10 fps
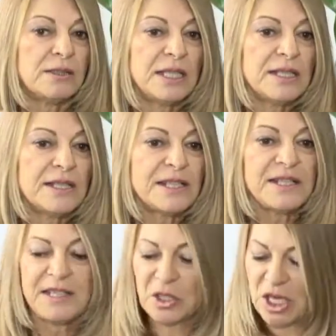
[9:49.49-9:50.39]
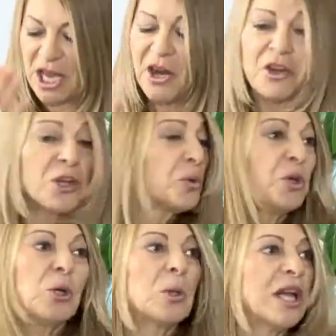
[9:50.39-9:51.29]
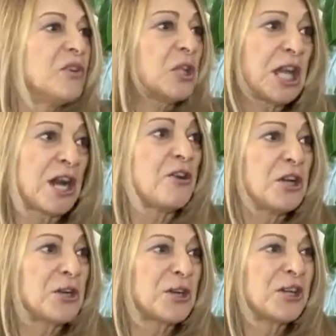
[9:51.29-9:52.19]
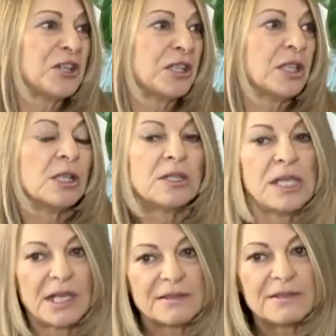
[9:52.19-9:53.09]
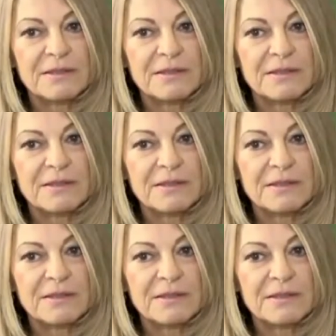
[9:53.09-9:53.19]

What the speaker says: This is the carrier, we all have a carrier that